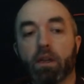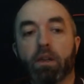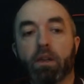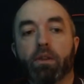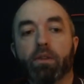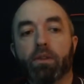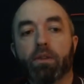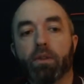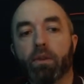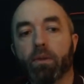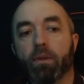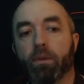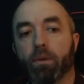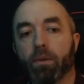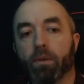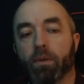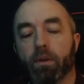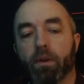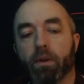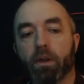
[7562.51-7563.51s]
So
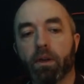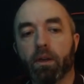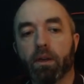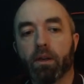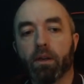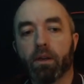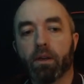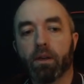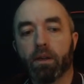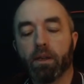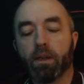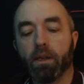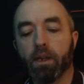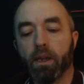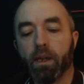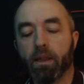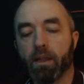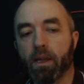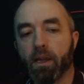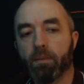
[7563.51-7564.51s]

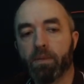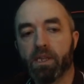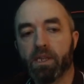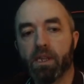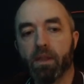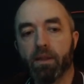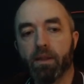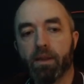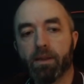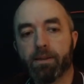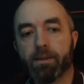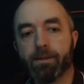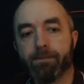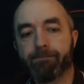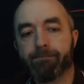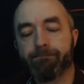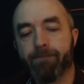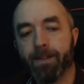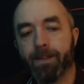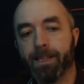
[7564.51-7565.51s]
yeah, the Embassy Theatre
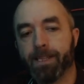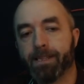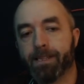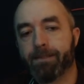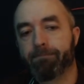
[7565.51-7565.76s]
in Wellington.